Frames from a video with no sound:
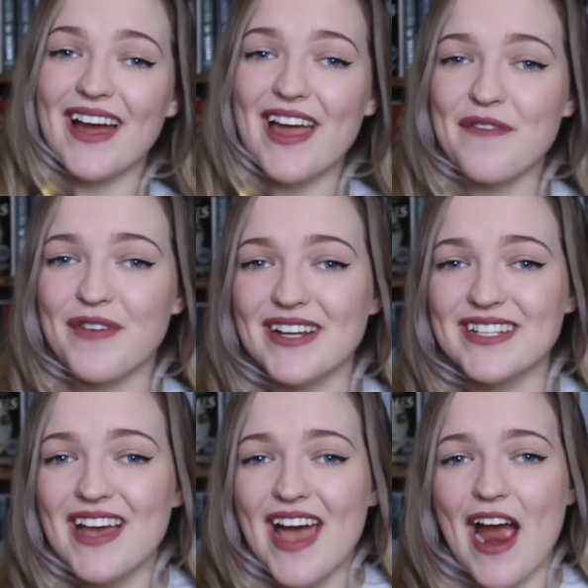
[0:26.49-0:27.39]
I have read
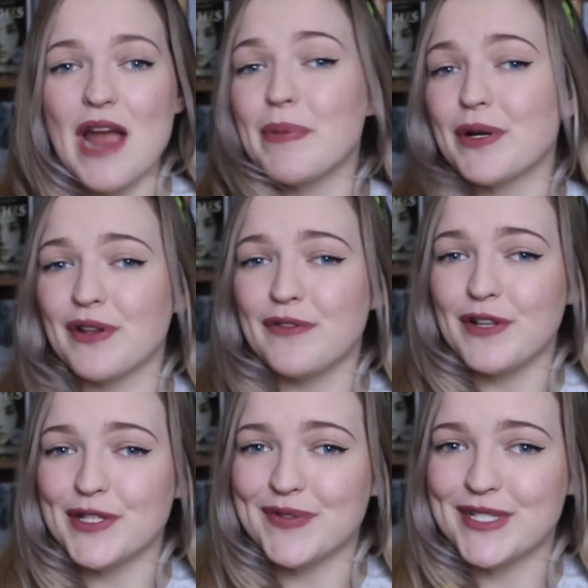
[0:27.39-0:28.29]
Harry Potter and the
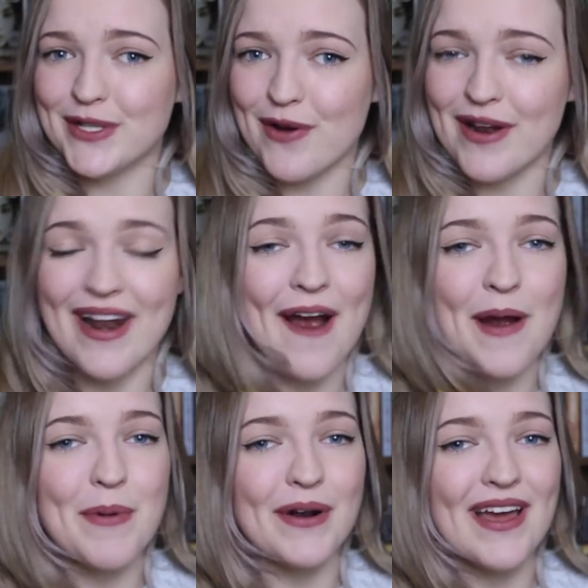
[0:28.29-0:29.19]
Philosopher's Stone and
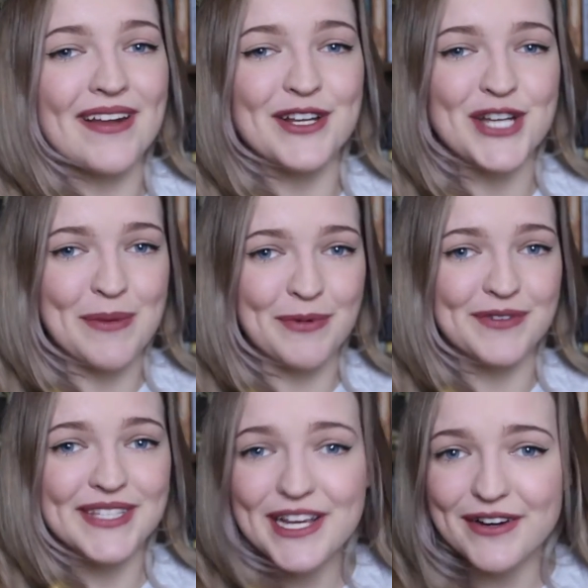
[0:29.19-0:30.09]
Harry Potter and the Chamber of
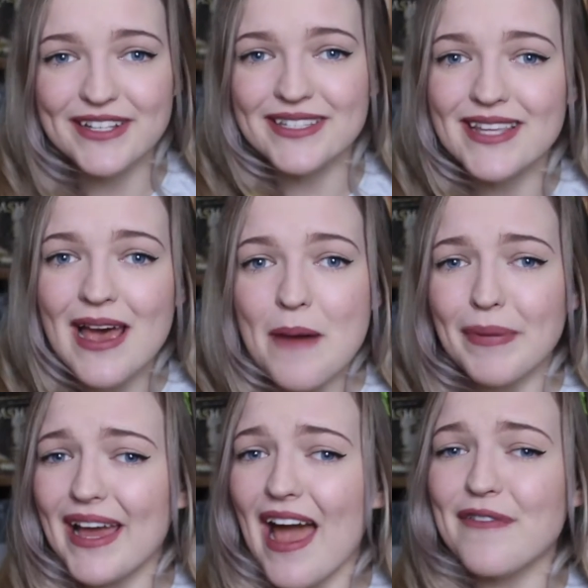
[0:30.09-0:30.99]
Secrets,
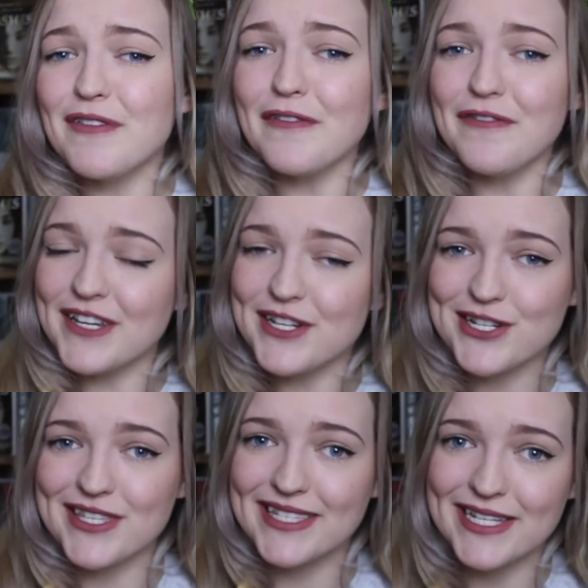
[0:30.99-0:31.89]
but I have not
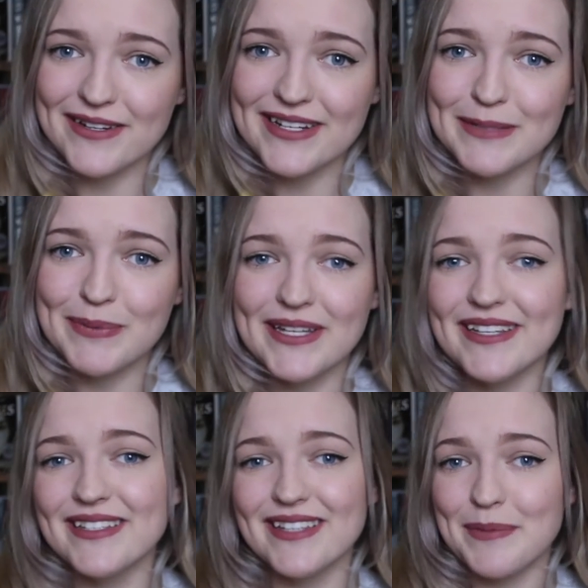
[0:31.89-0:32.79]
finished the series
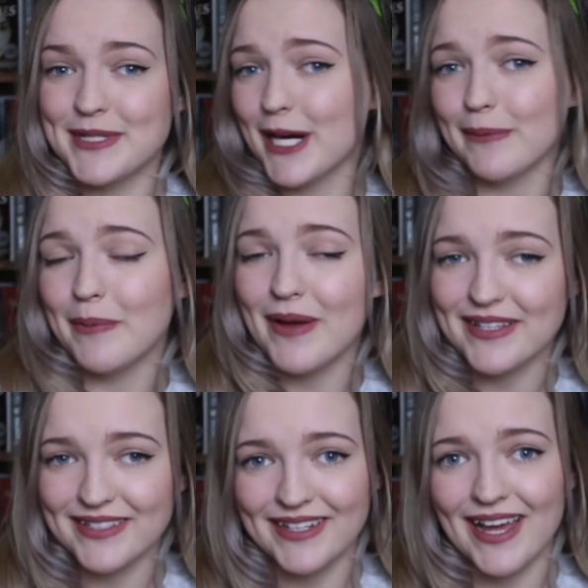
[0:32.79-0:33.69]
because I'm a terrible
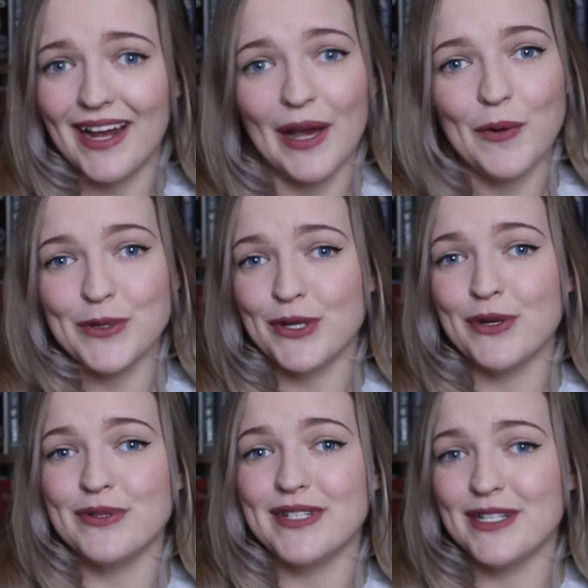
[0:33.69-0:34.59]
person and I
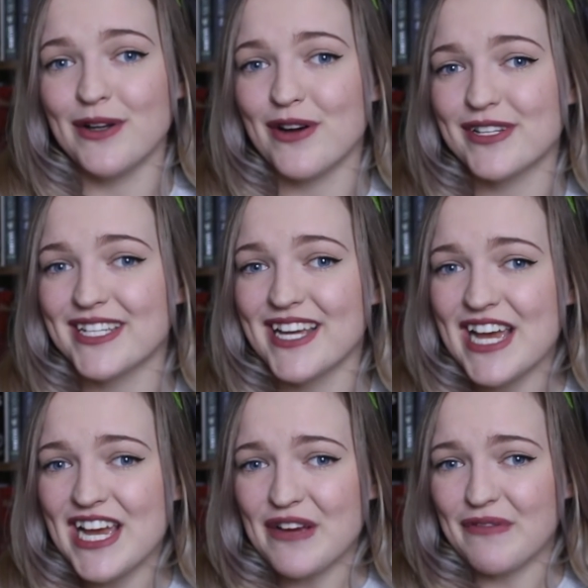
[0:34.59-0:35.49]
also did not
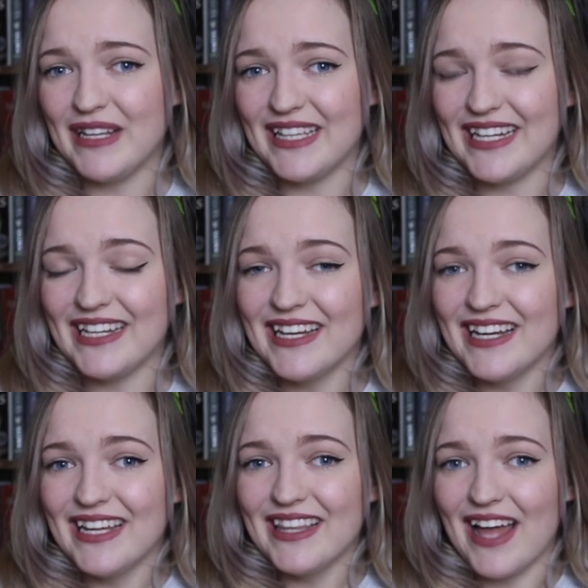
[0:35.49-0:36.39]
really
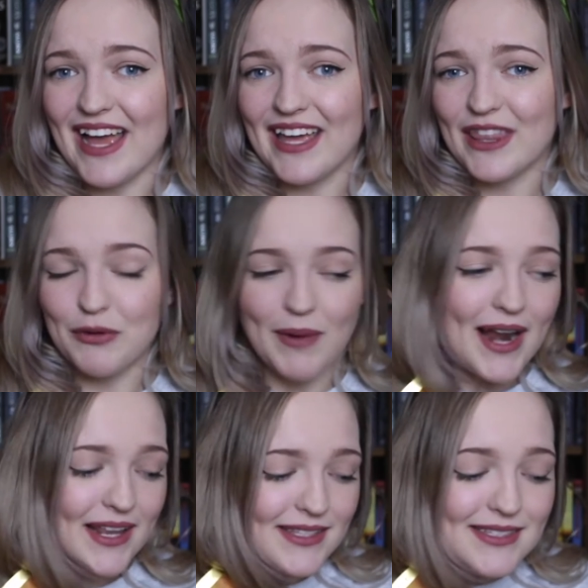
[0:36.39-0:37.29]
like the
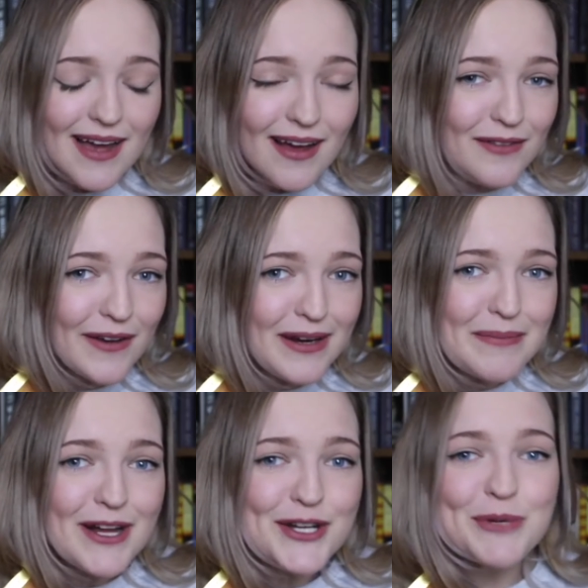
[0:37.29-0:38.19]
writing style very
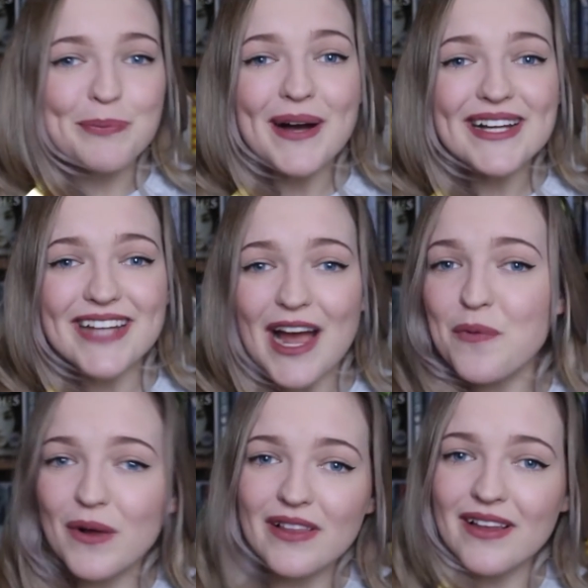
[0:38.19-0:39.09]
much, but I
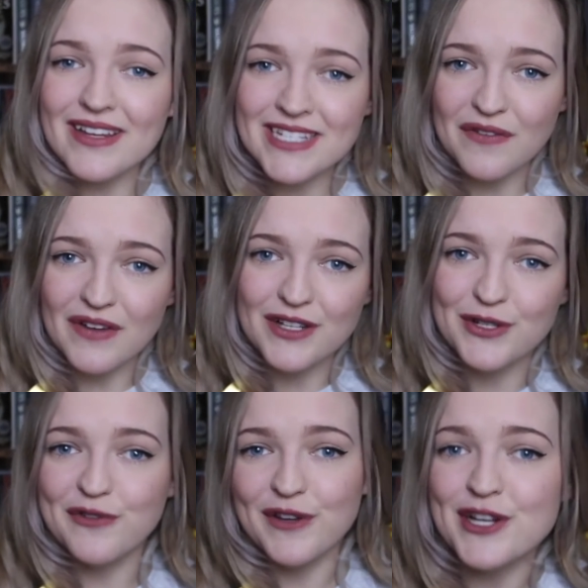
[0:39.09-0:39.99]
will endeavour
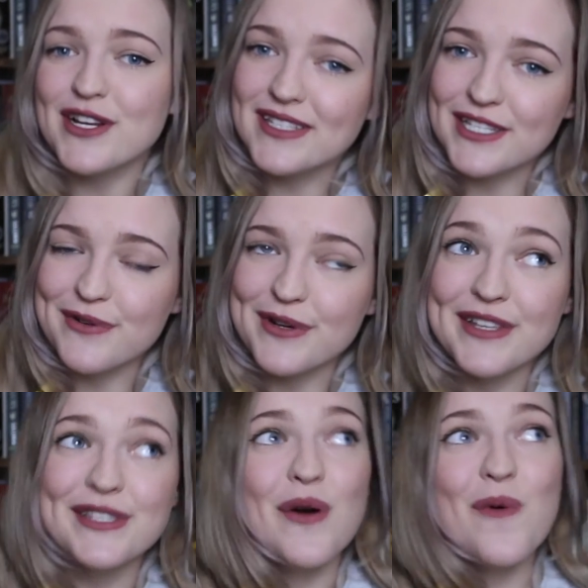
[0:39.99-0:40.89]
to finish that
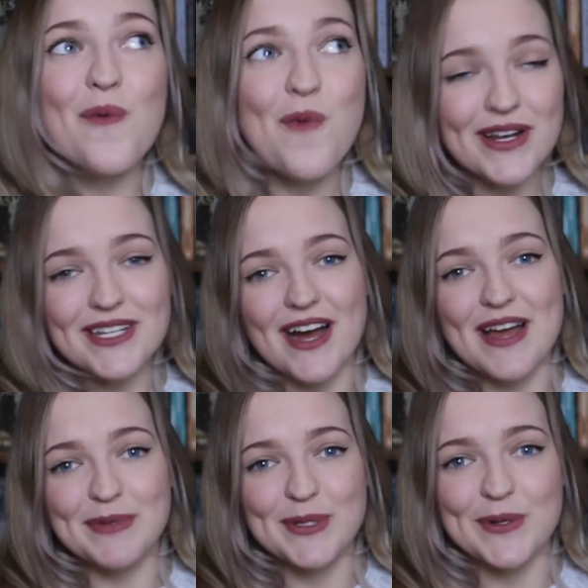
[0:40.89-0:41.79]
series one
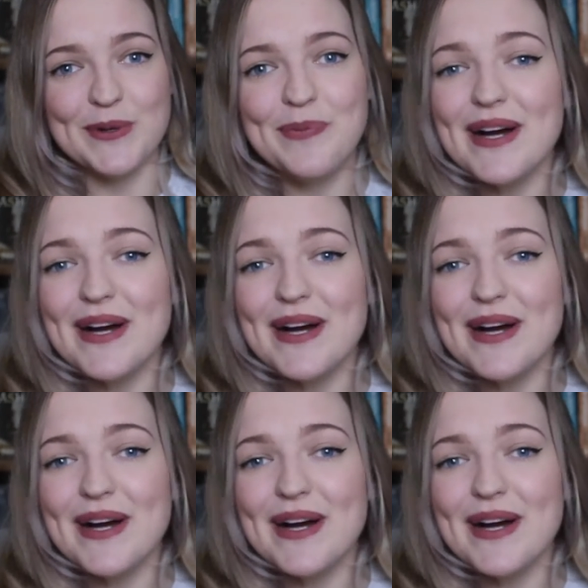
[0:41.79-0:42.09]
time soon.